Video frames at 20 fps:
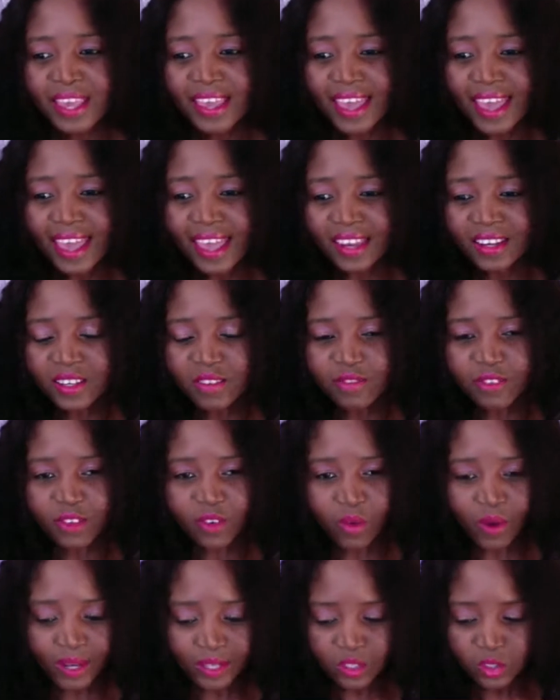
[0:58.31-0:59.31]
And if you
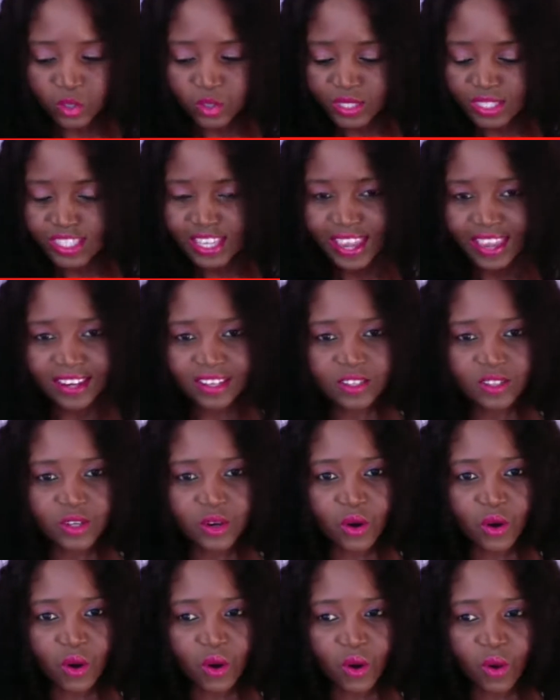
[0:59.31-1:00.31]
want to send
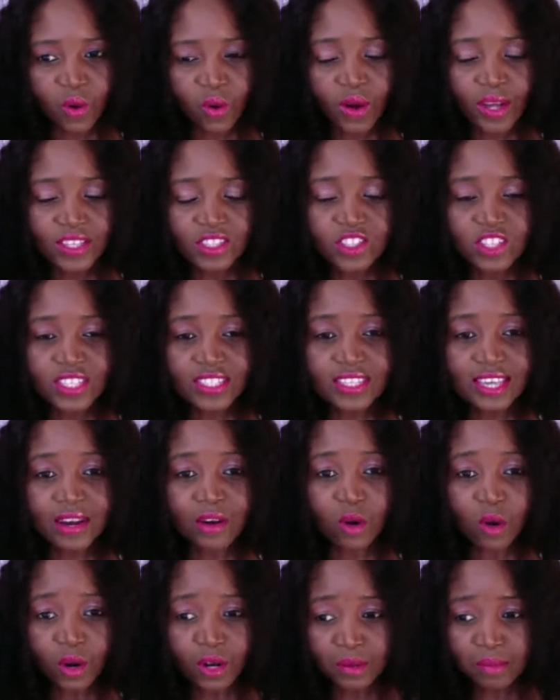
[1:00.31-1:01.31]
your questions
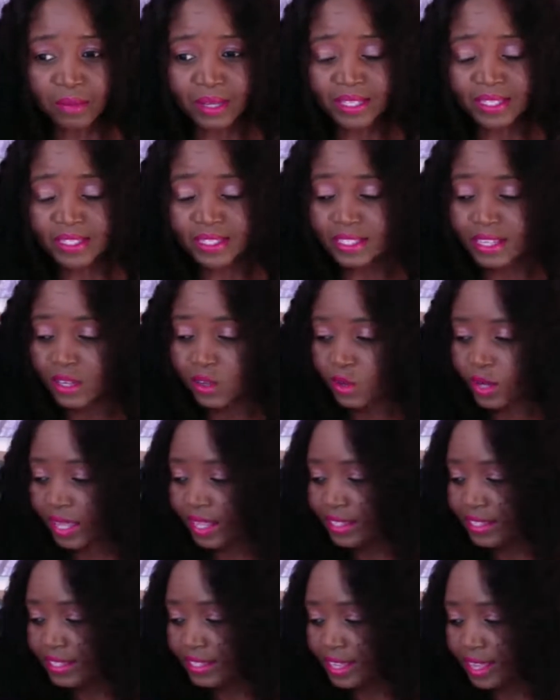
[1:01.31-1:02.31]
anonymously, you
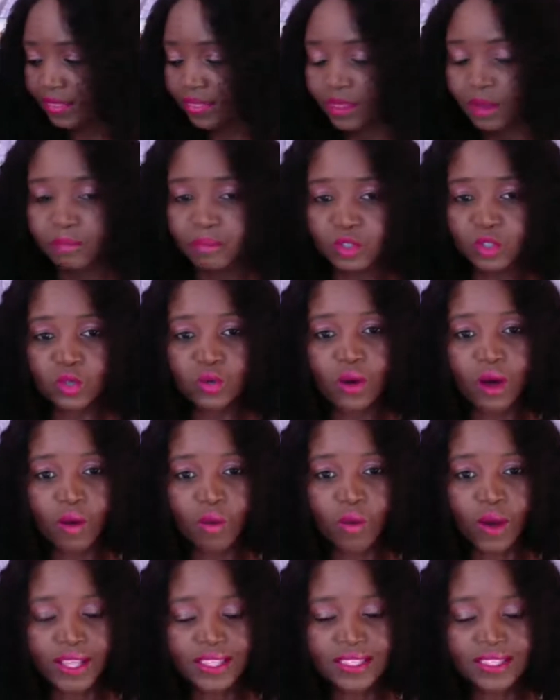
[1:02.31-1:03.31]
can send them to our
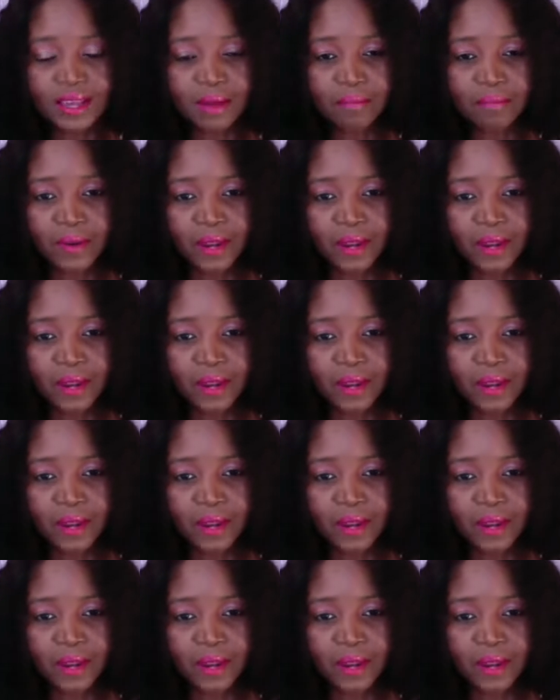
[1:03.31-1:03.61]
WhatsApp